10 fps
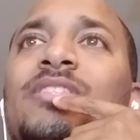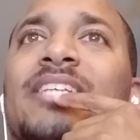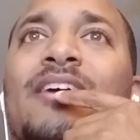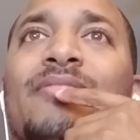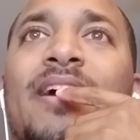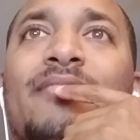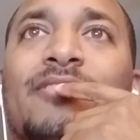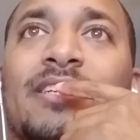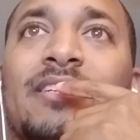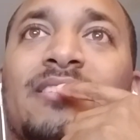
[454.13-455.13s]
South
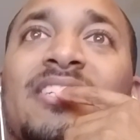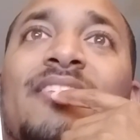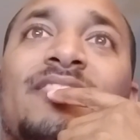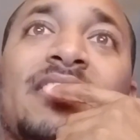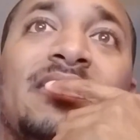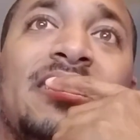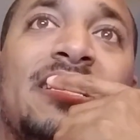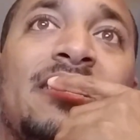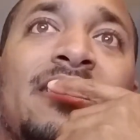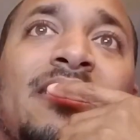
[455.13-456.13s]
African,
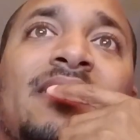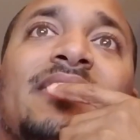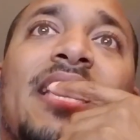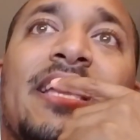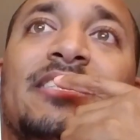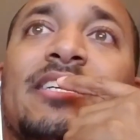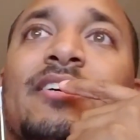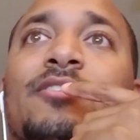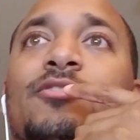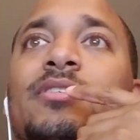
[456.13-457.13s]
1710 to
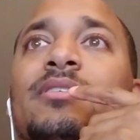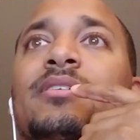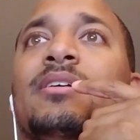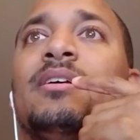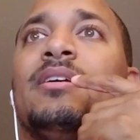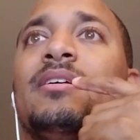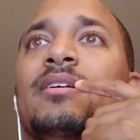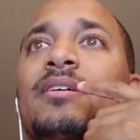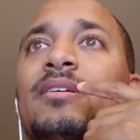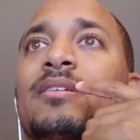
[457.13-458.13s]
1800.
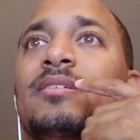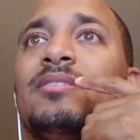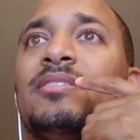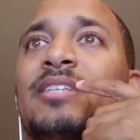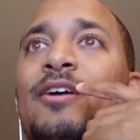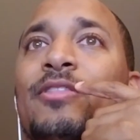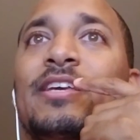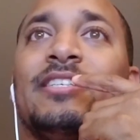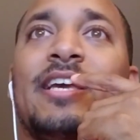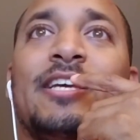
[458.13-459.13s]

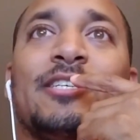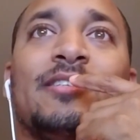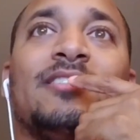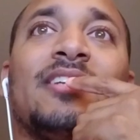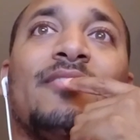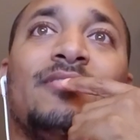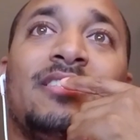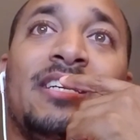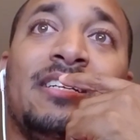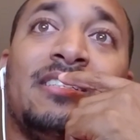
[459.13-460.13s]
Southeast Asian,
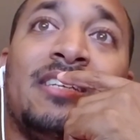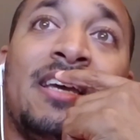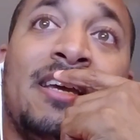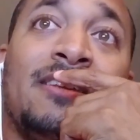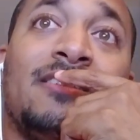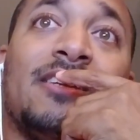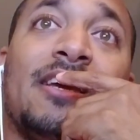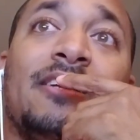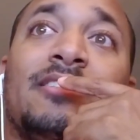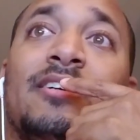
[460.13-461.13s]
1710 to
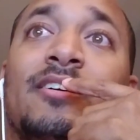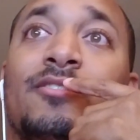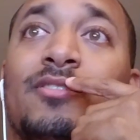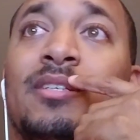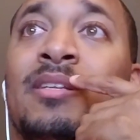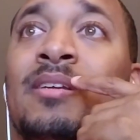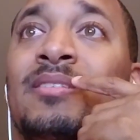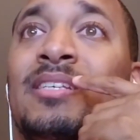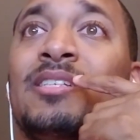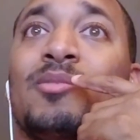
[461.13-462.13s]
1800.
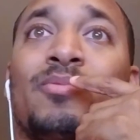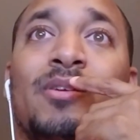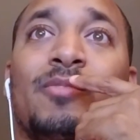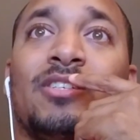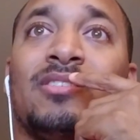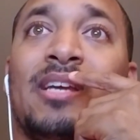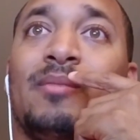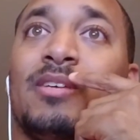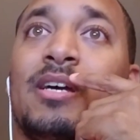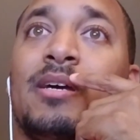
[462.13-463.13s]
These are pretty much the same
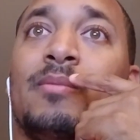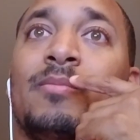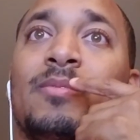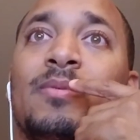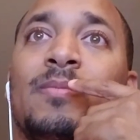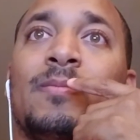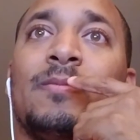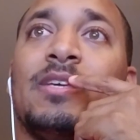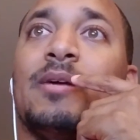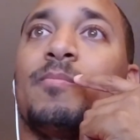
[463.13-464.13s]
time.
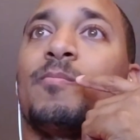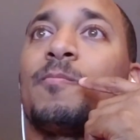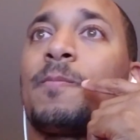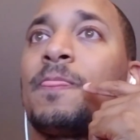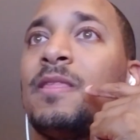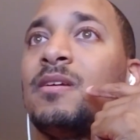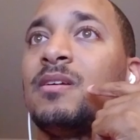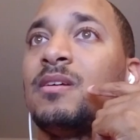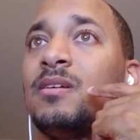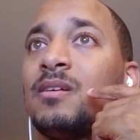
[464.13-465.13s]
Yep.
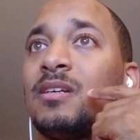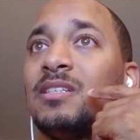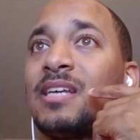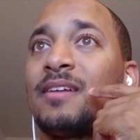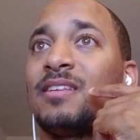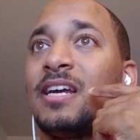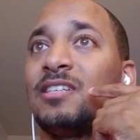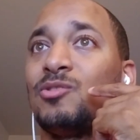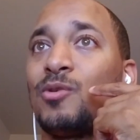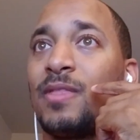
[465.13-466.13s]
Because after that
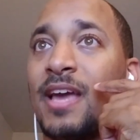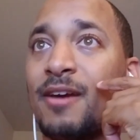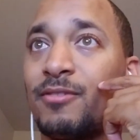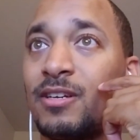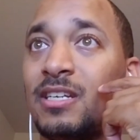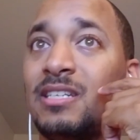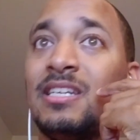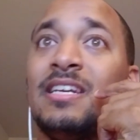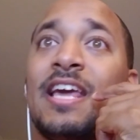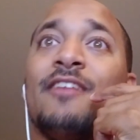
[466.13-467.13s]
is North African,
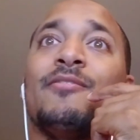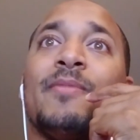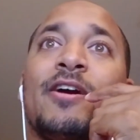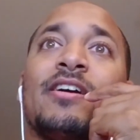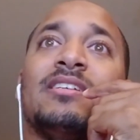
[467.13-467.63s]
then Native American,